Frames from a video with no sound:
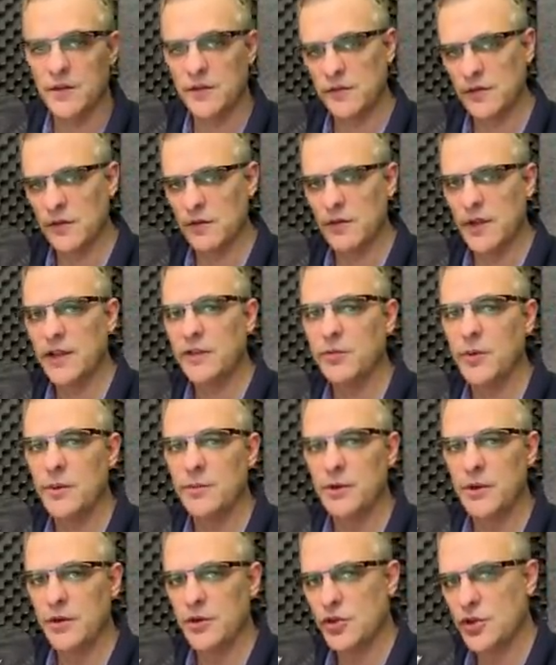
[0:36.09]
so that's what I'm
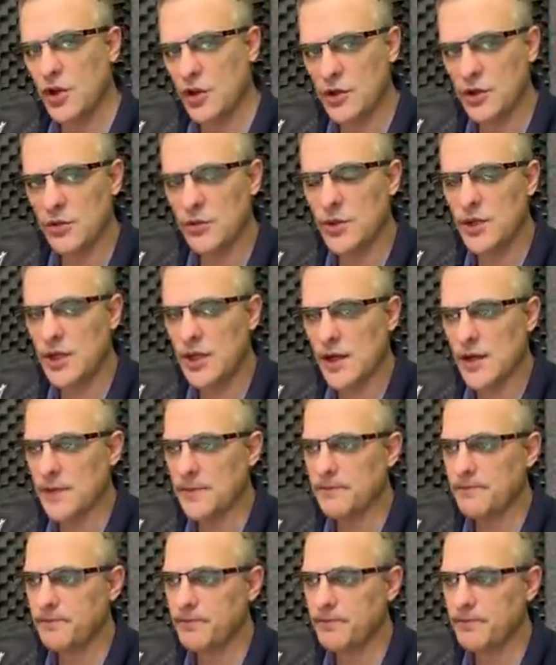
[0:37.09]
going to show you here.